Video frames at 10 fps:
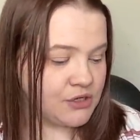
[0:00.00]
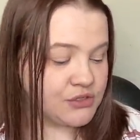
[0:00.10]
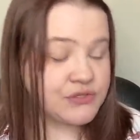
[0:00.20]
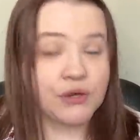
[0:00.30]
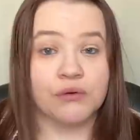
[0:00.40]

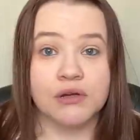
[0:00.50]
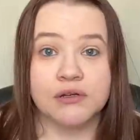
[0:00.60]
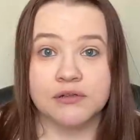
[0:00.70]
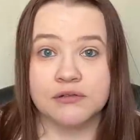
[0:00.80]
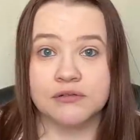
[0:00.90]
So
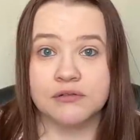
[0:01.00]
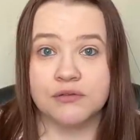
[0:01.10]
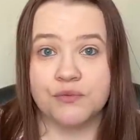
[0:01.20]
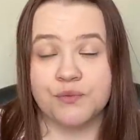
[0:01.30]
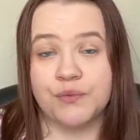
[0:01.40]

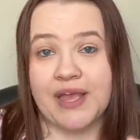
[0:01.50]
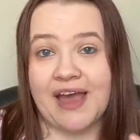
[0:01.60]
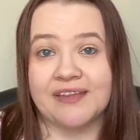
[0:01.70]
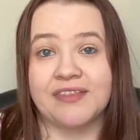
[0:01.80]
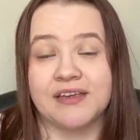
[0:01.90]
we
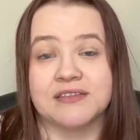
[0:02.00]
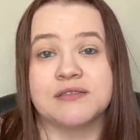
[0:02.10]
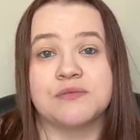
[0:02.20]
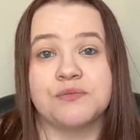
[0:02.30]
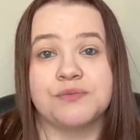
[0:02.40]
had
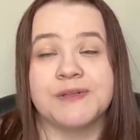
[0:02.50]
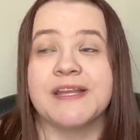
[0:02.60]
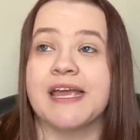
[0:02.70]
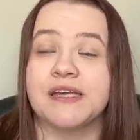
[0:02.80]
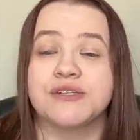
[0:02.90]
this
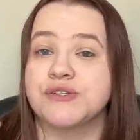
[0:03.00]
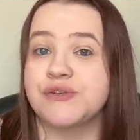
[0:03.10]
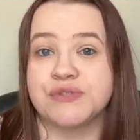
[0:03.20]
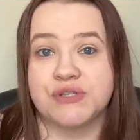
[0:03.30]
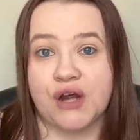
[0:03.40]
planned
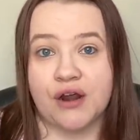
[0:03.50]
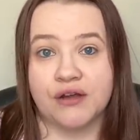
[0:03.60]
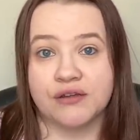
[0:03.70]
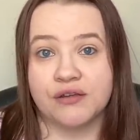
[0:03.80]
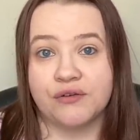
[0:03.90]
new
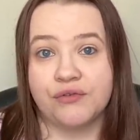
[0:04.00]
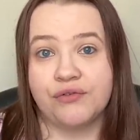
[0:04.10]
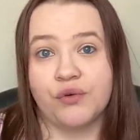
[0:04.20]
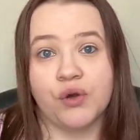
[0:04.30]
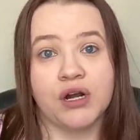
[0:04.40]
start
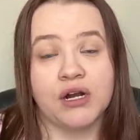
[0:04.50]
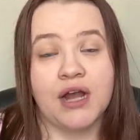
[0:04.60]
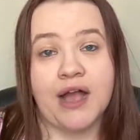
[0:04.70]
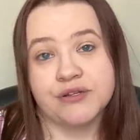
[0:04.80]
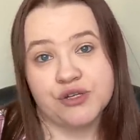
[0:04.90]
for
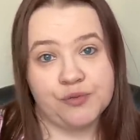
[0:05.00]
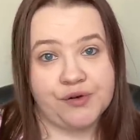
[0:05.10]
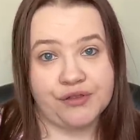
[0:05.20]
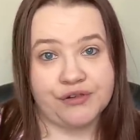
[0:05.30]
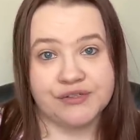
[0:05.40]

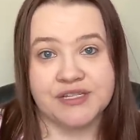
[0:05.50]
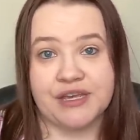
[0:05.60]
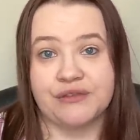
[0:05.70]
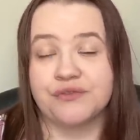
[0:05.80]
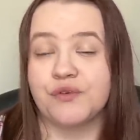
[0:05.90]
October
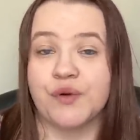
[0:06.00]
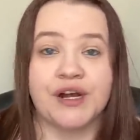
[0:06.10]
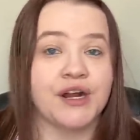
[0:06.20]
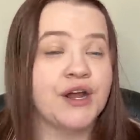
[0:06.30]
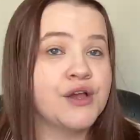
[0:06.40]
13th
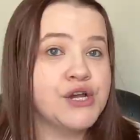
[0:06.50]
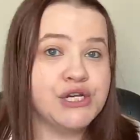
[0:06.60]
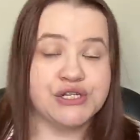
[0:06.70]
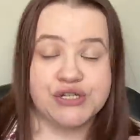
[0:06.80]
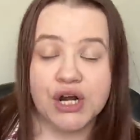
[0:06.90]
for
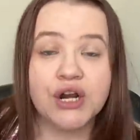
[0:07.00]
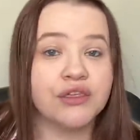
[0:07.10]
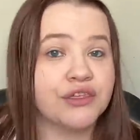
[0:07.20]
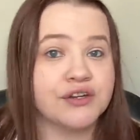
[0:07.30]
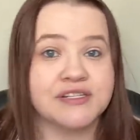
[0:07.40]
dark
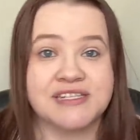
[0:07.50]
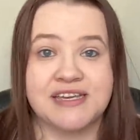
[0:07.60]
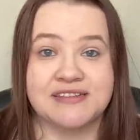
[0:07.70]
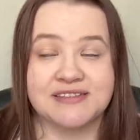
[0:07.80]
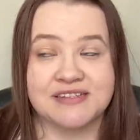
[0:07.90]

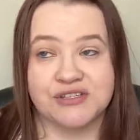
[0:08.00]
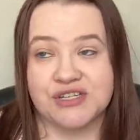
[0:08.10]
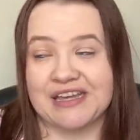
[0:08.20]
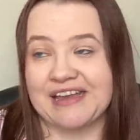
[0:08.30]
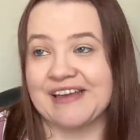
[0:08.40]
13
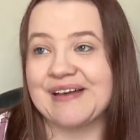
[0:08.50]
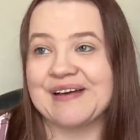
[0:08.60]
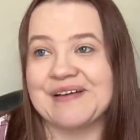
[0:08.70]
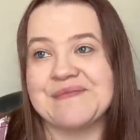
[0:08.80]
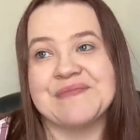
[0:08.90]
stitching
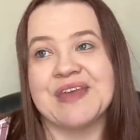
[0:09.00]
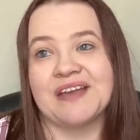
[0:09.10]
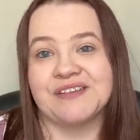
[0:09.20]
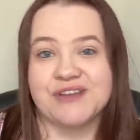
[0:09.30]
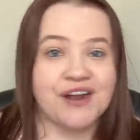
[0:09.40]
um,
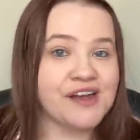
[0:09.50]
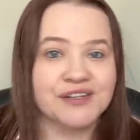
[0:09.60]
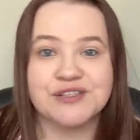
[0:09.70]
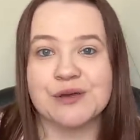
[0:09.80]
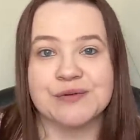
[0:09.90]
and dark
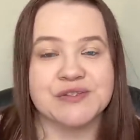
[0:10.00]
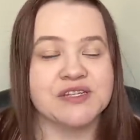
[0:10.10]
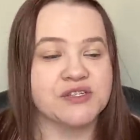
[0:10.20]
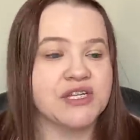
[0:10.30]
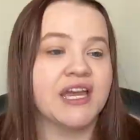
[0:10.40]
October
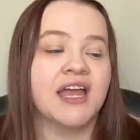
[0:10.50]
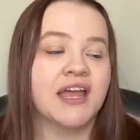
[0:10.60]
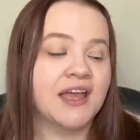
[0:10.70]
stitching